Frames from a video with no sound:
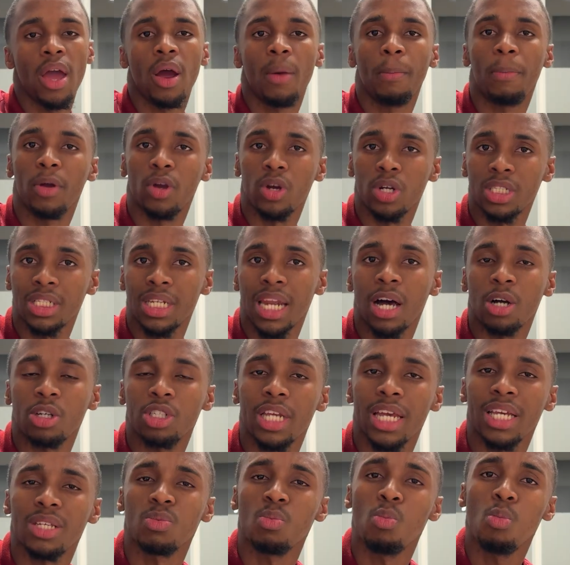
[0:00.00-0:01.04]
because now she
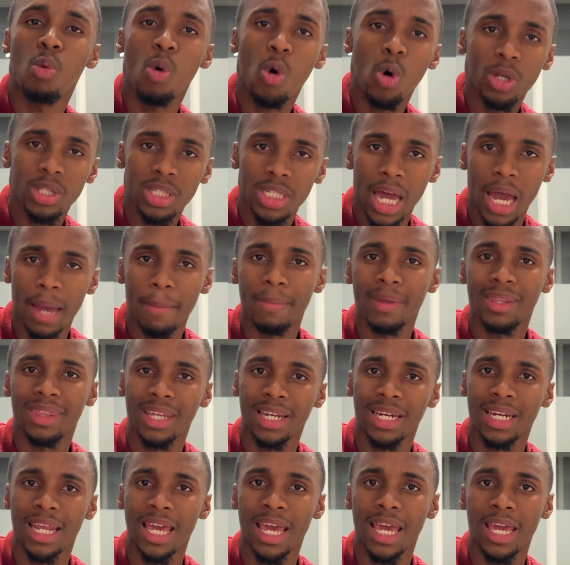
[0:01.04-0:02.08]
has more time in the
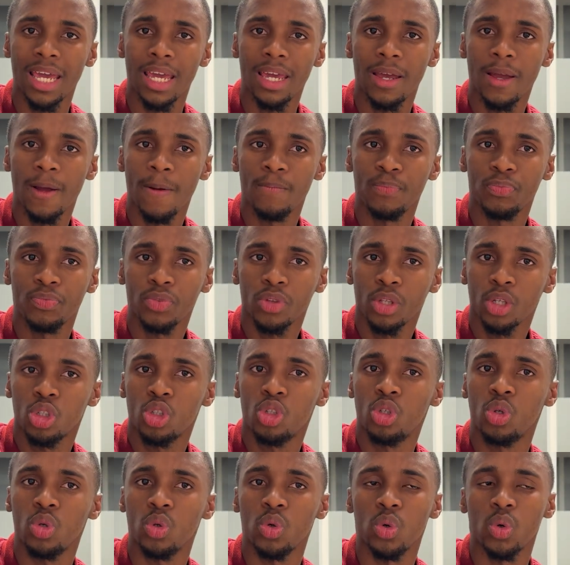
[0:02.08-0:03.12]
day
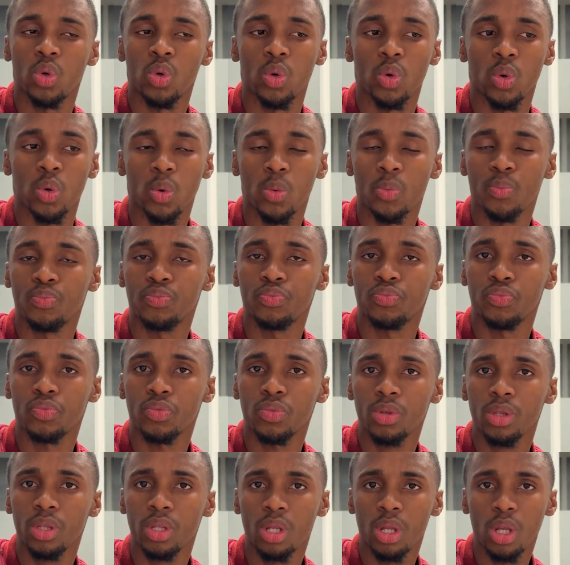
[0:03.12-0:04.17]
to
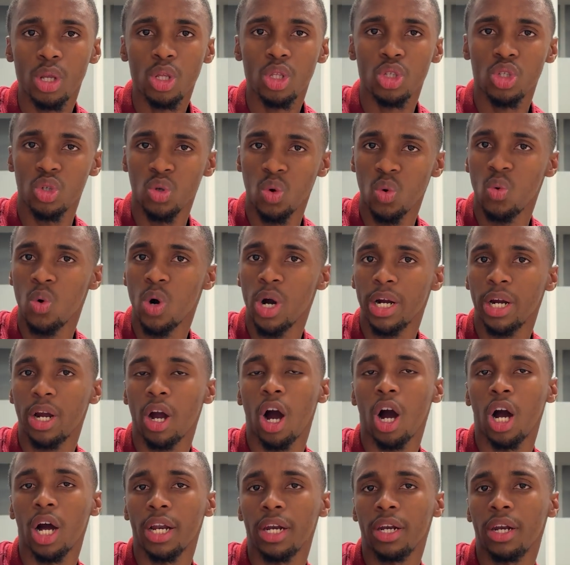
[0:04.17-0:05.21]
work
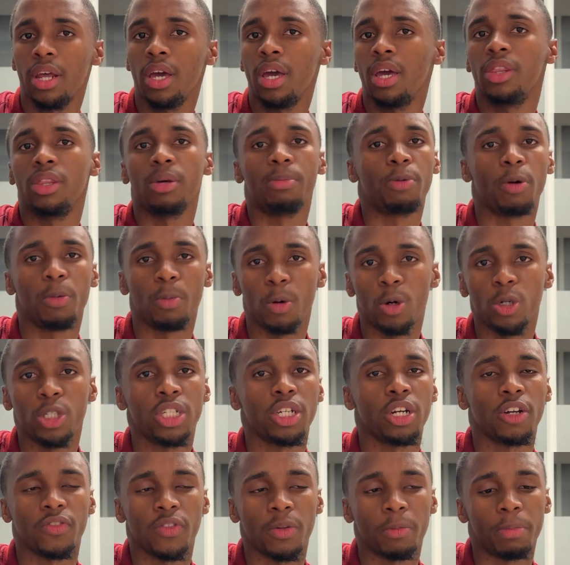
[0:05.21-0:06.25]
on the promotion
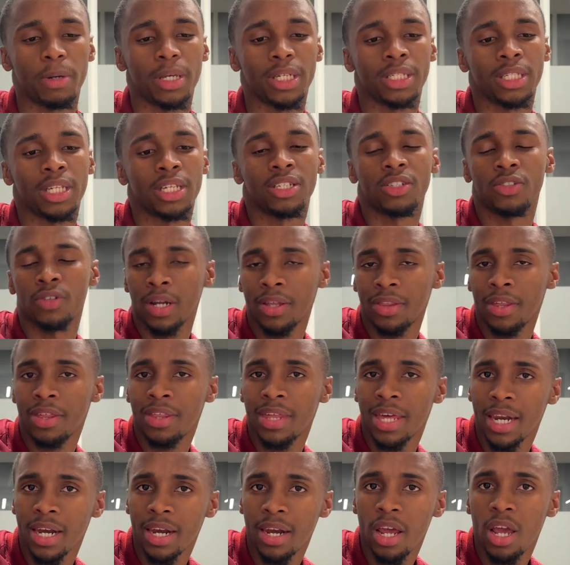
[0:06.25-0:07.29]
of the business, rather
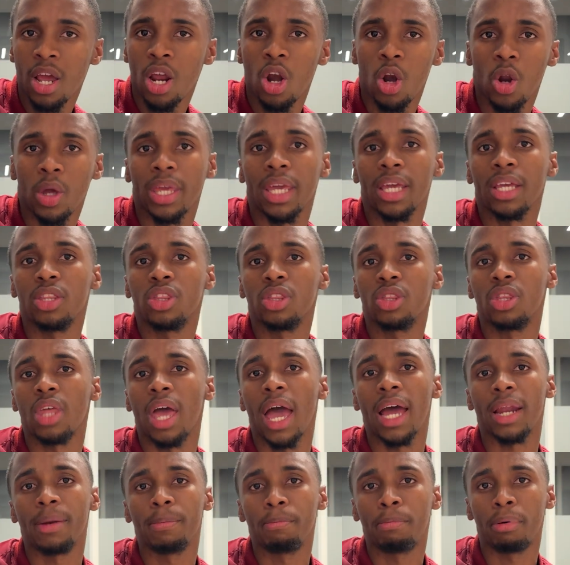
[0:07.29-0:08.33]
than looking
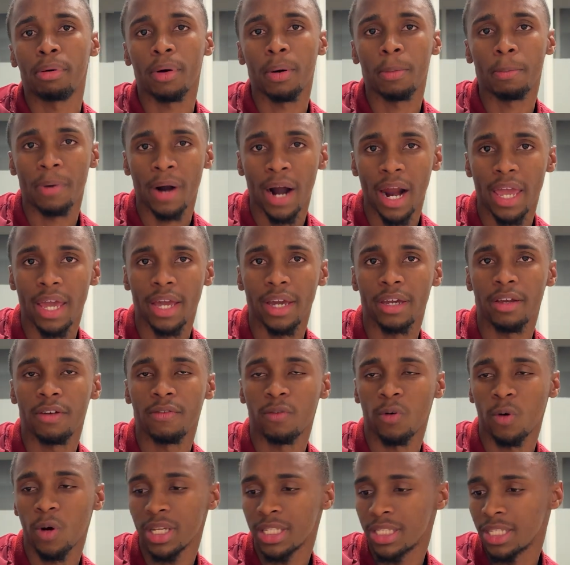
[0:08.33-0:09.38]
at prior
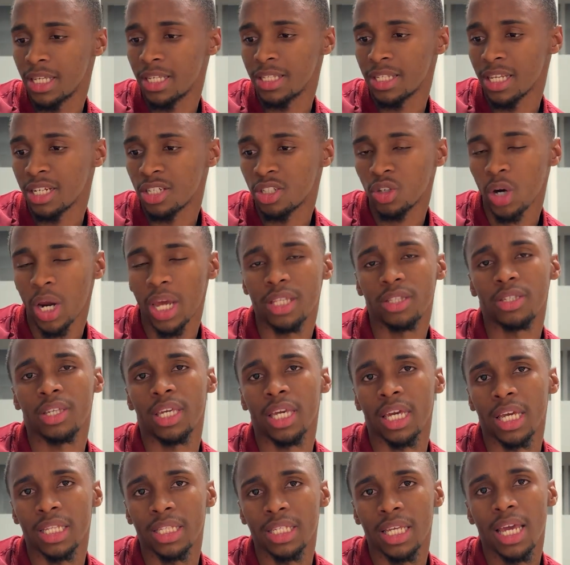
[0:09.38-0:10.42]
invoices and trying to
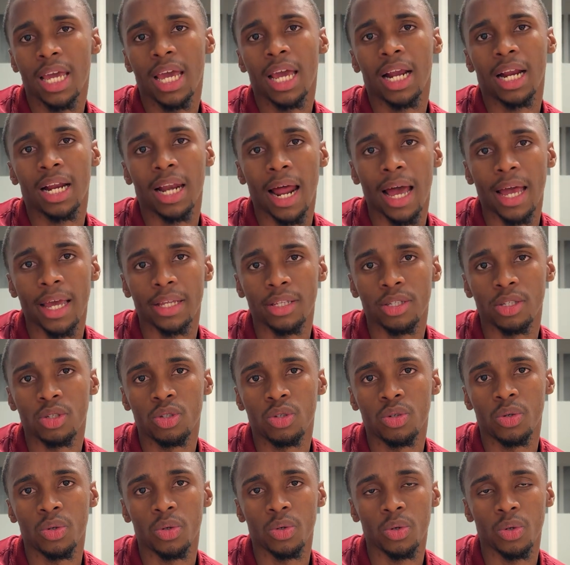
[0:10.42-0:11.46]
get
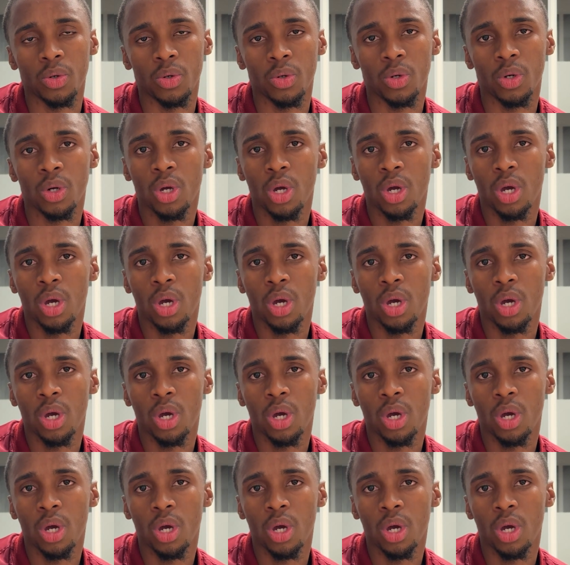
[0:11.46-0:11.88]
clients to